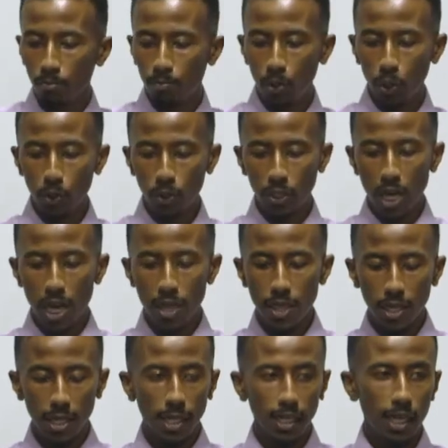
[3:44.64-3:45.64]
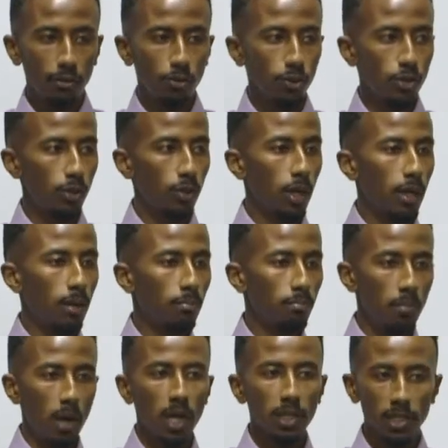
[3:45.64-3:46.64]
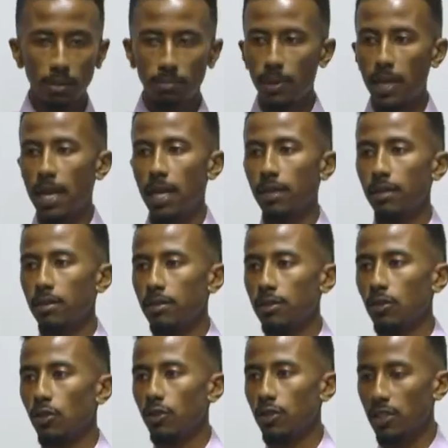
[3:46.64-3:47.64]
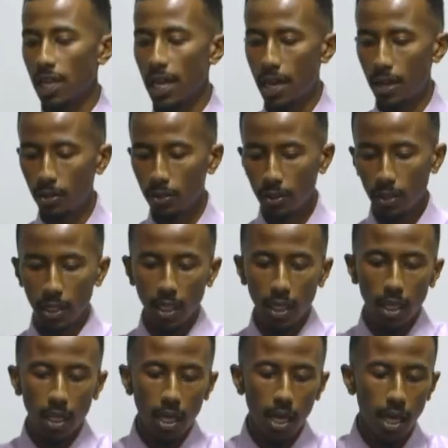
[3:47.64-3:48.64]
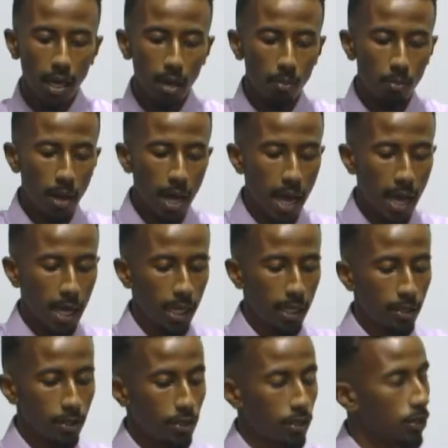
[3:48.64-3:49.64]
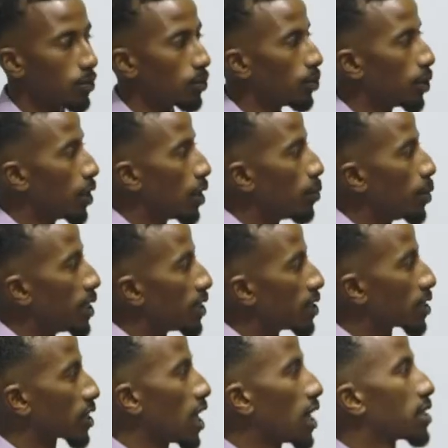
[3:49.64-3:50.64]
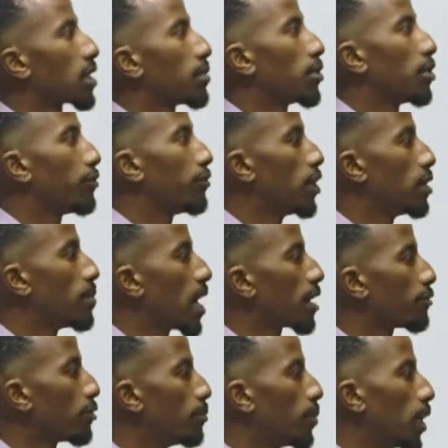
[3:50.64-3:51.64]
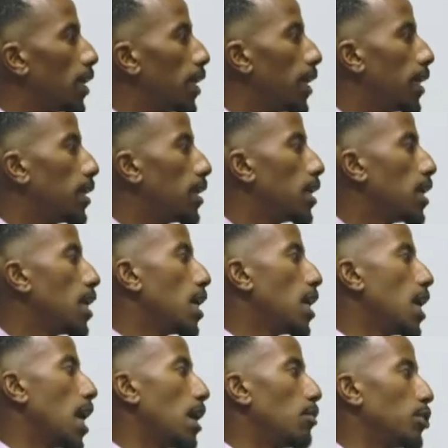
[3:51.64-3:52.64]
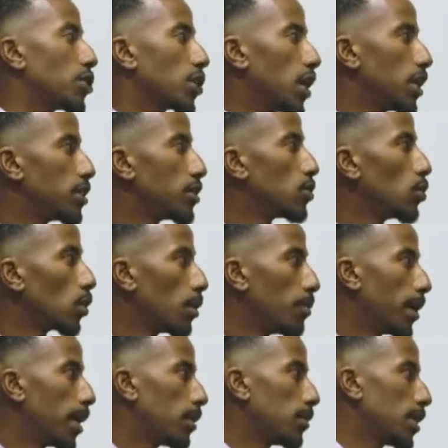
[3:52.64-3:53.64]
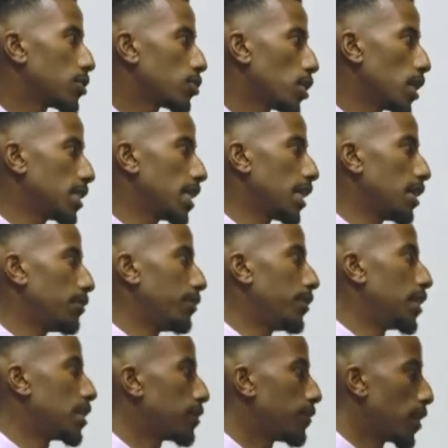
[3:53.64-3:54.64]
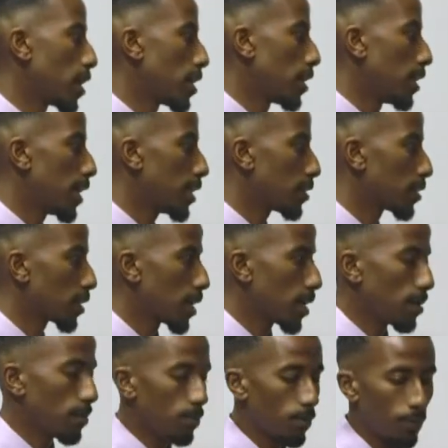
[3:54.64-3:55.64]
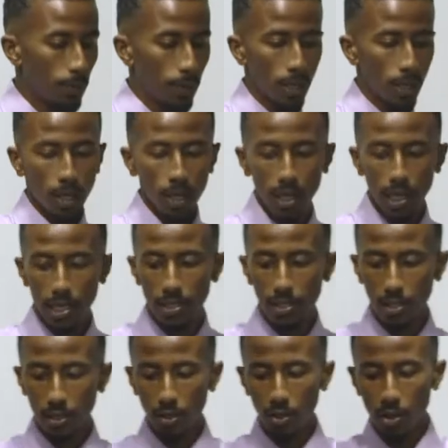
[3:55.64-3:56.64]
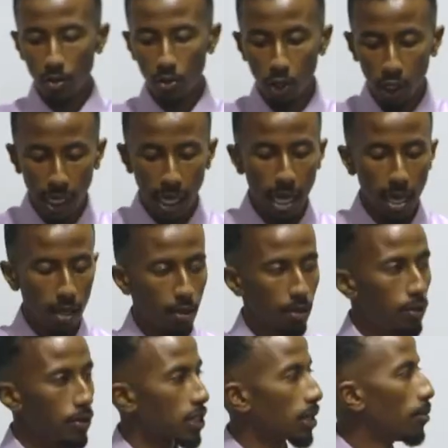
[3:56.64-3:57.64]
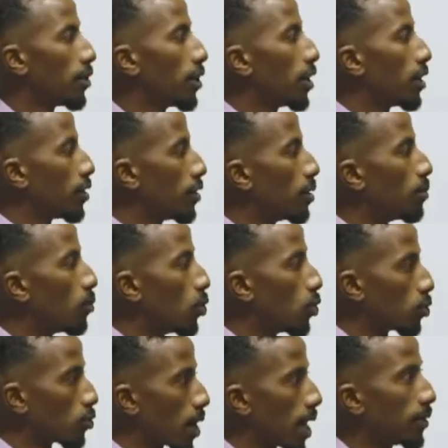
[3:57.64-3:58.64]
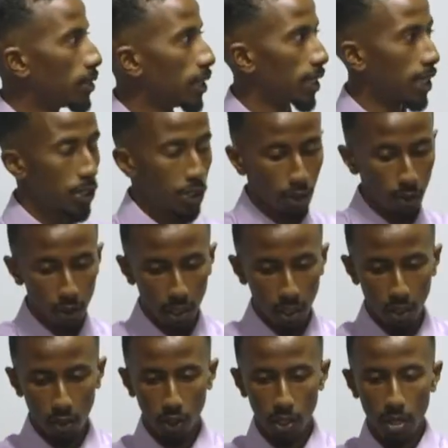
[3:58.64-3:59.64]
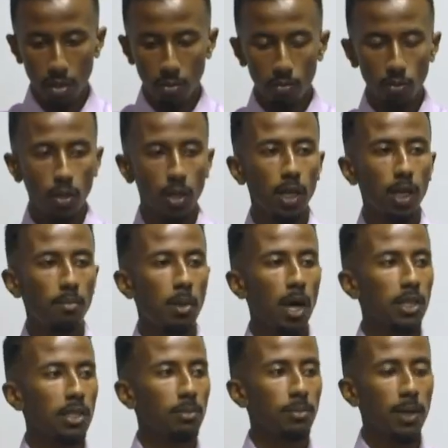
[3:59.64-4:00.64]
blue sky thinking level to a master plan sort of scale. Um, and you know, we discussed some of the feedback from Berlin, and we started to talk about let's try and take this further. Let's um, let's you know look at some of the the more grounding issues and on a, a, master